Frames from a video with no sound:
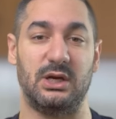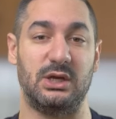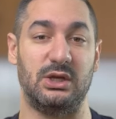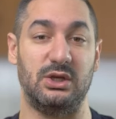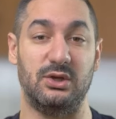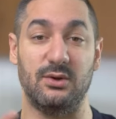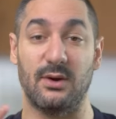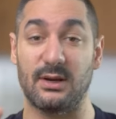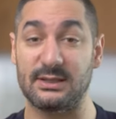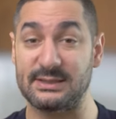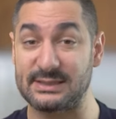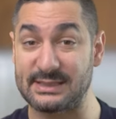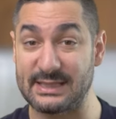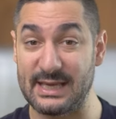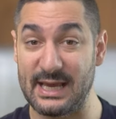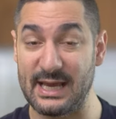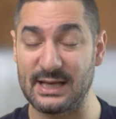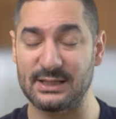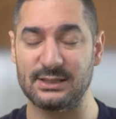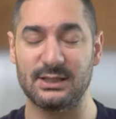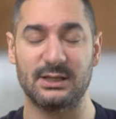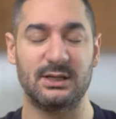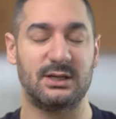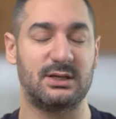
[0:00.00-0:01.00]
You're
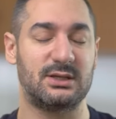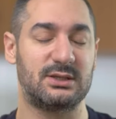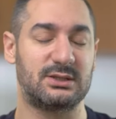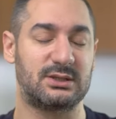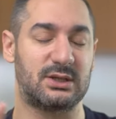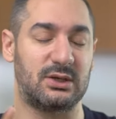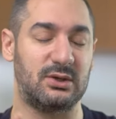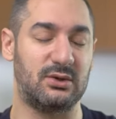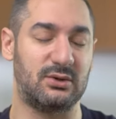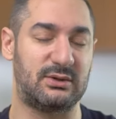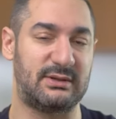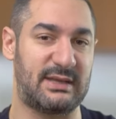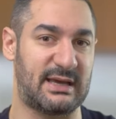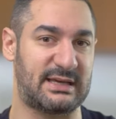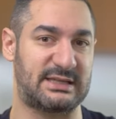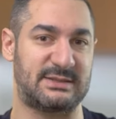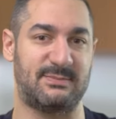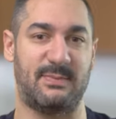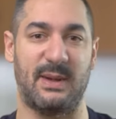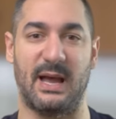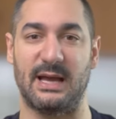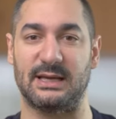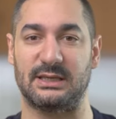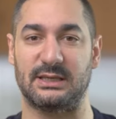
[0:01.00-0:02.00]
scared, so you
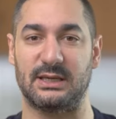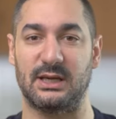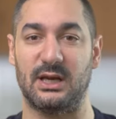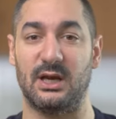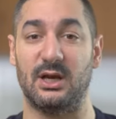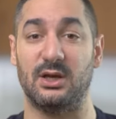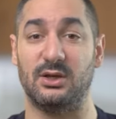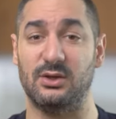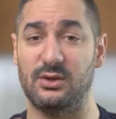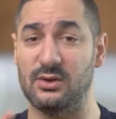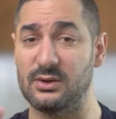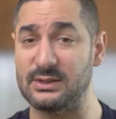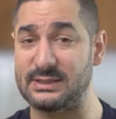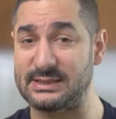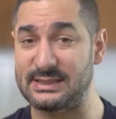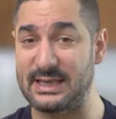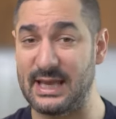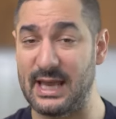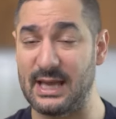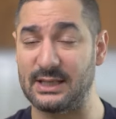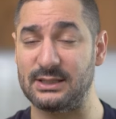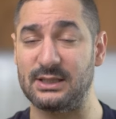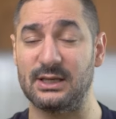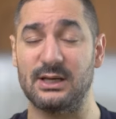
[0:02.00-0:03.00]
text back. You're
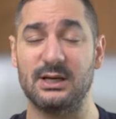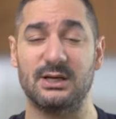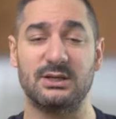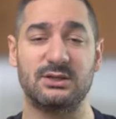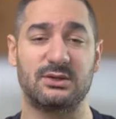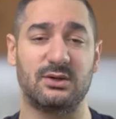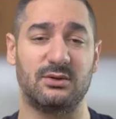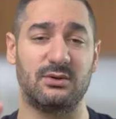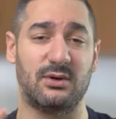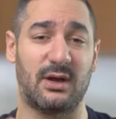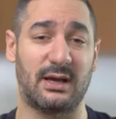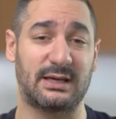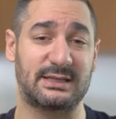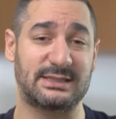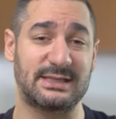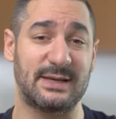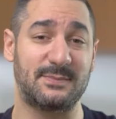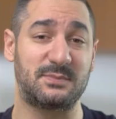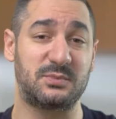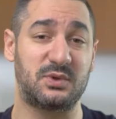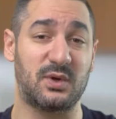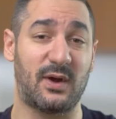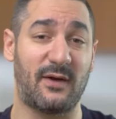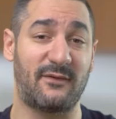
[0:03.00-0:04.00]
scared, so you
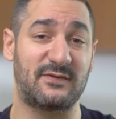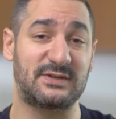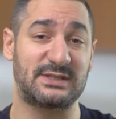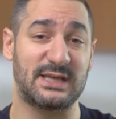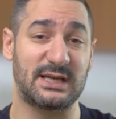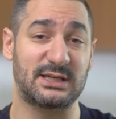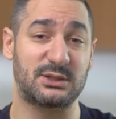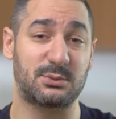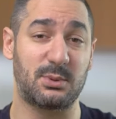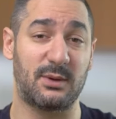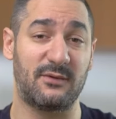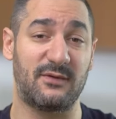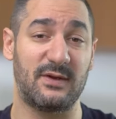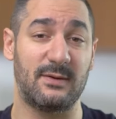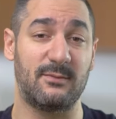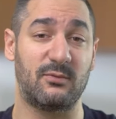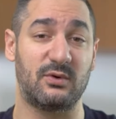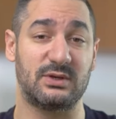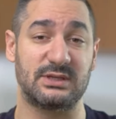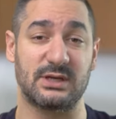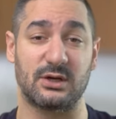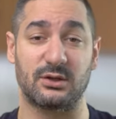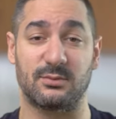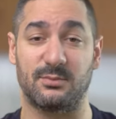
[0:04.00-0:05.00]
accept to have sex with him
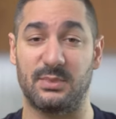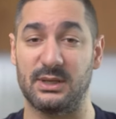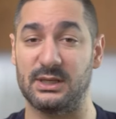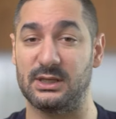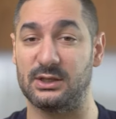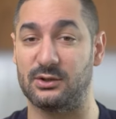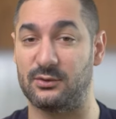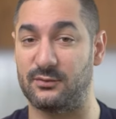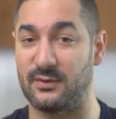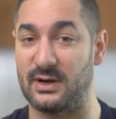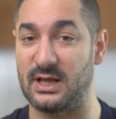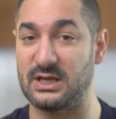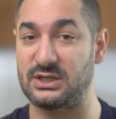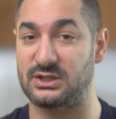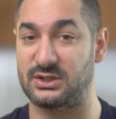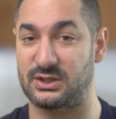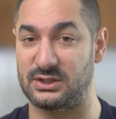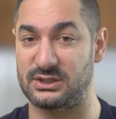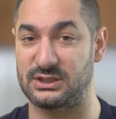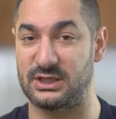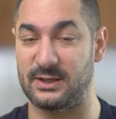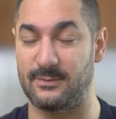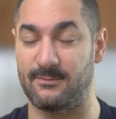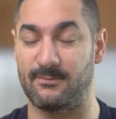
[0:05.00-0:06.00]
without being in a
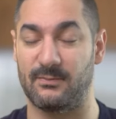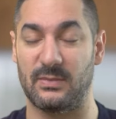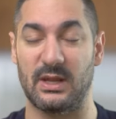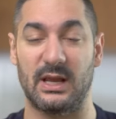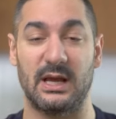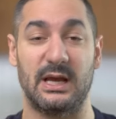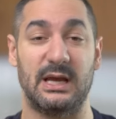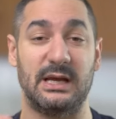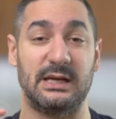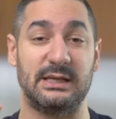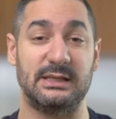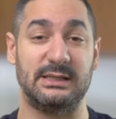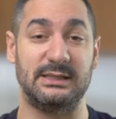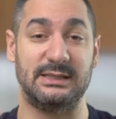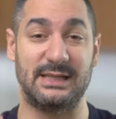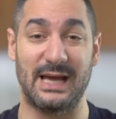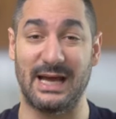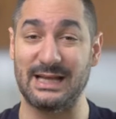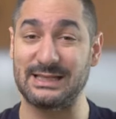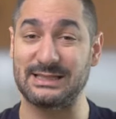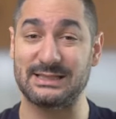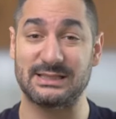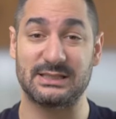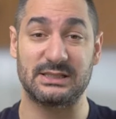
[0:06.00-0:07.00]
relationship.
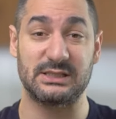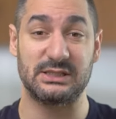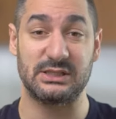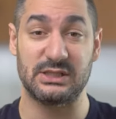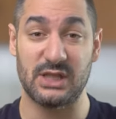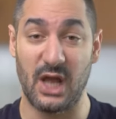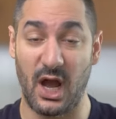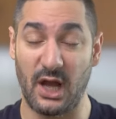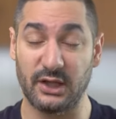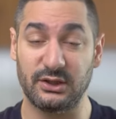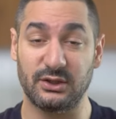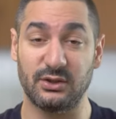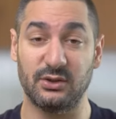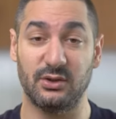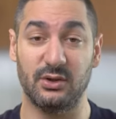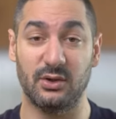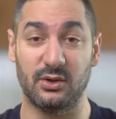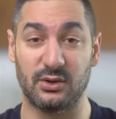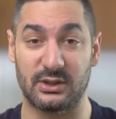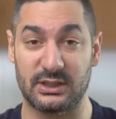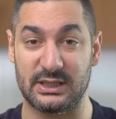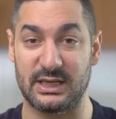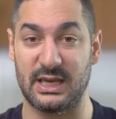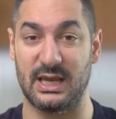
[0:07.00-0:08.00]
That's not
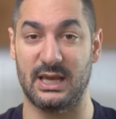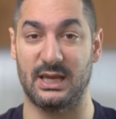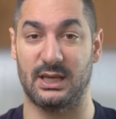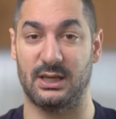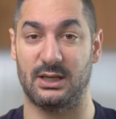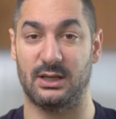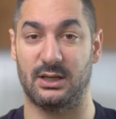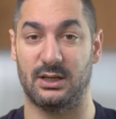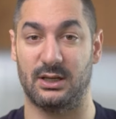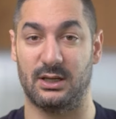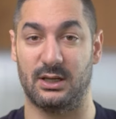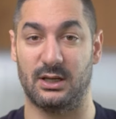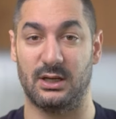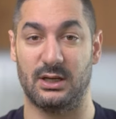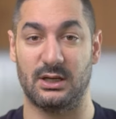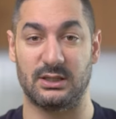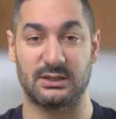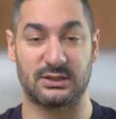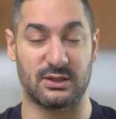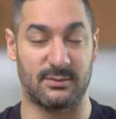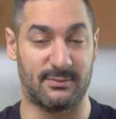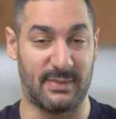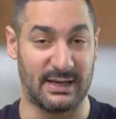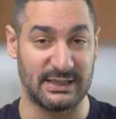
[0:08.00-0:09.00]
okay.
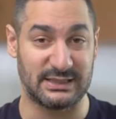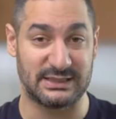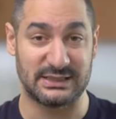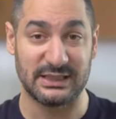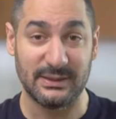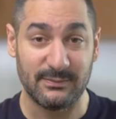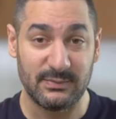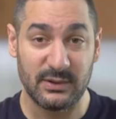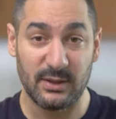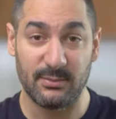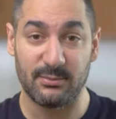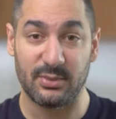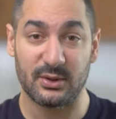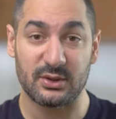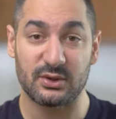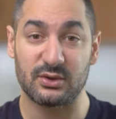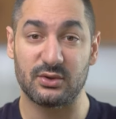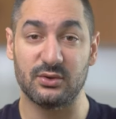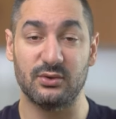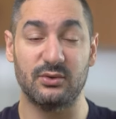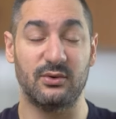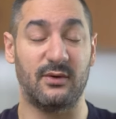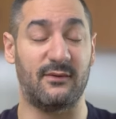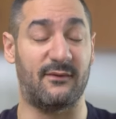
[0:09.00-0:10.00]
So, my tip number
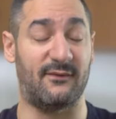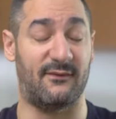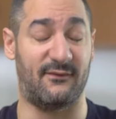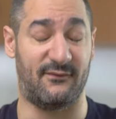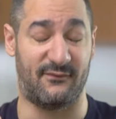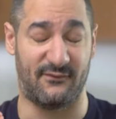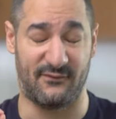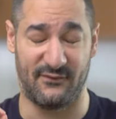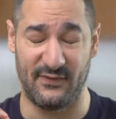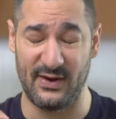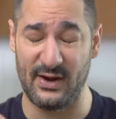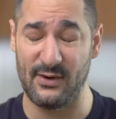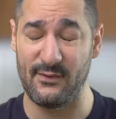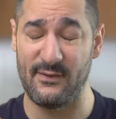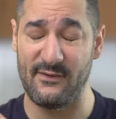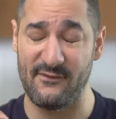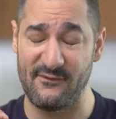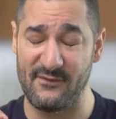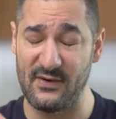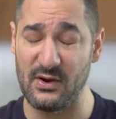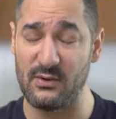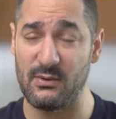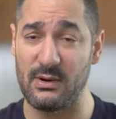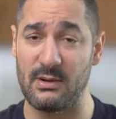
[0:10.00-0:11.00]
two, very,
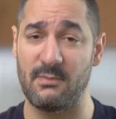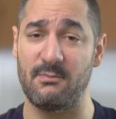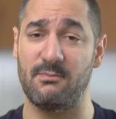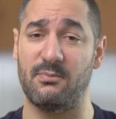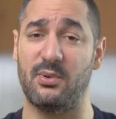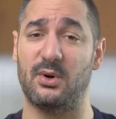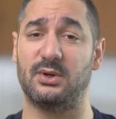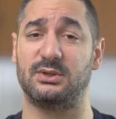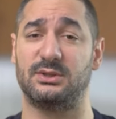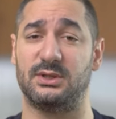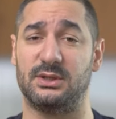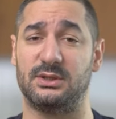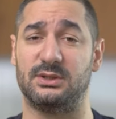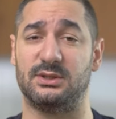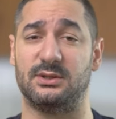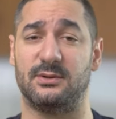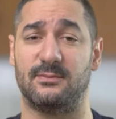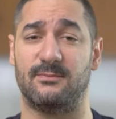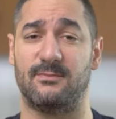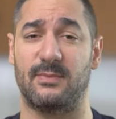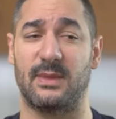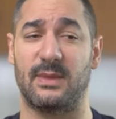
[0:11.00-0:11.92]
very important.